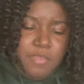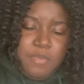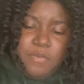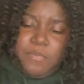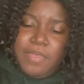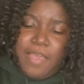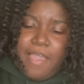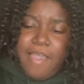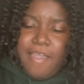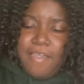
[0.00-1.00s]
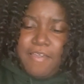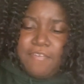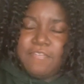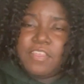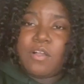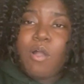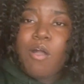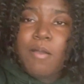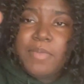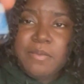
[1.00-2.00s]
We have the
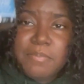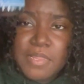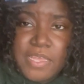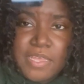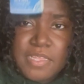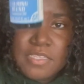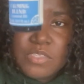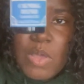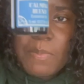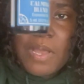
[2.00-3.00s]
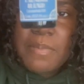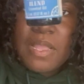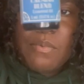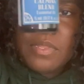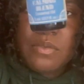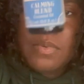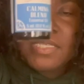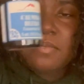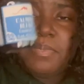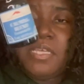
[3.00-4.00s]
calming blend. So I'm coming out with a
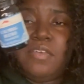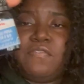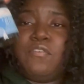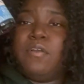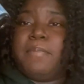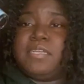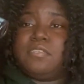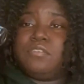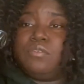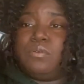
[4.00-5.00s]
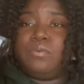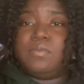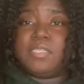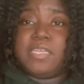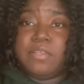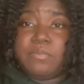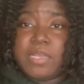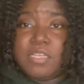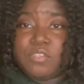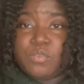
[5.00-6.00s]
recipe for my sister who is getting
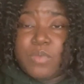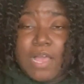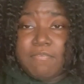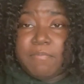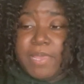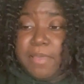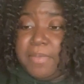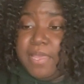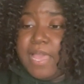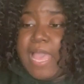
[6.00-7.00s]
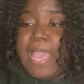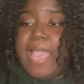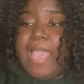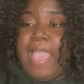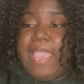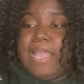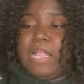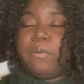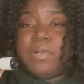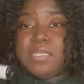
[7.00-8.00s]
ready to have a baby, and
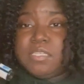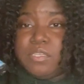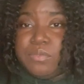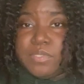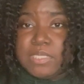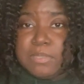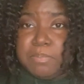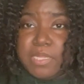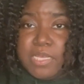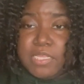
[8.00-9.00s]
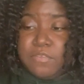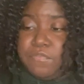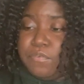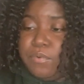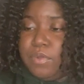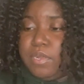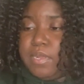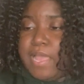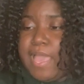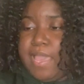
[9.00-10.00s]
I wanted to use this blend
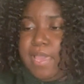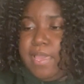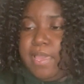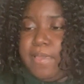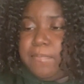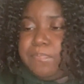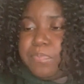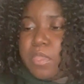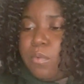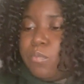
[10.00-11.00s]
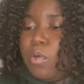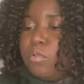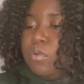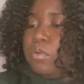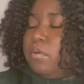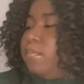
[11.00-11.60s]
for a roller